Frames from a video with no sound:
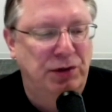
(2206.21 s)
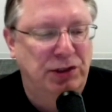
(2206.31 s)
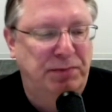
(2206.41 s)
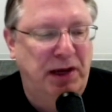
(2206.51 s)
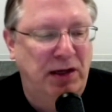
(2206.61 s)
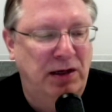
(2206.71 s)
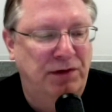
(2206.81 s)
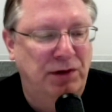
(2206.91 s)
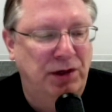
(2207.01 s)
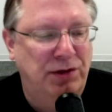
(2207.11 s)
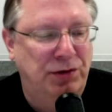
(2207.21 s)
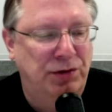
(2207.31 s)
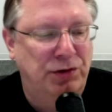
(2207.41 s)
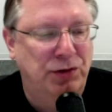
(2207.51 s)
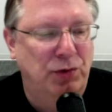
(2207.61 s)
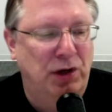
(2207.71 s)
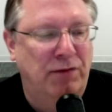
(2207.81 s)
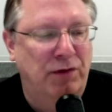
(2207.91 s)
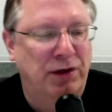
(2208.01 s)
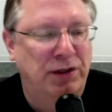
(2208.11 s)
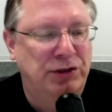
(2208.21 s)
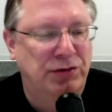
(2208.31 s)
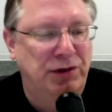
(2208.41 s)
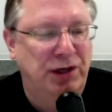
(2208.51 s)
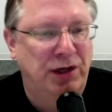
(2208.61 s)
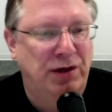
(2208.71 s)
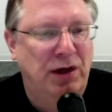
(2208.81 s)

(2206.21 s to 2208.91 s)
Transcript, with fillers: expand if you need to, do whatever it is you need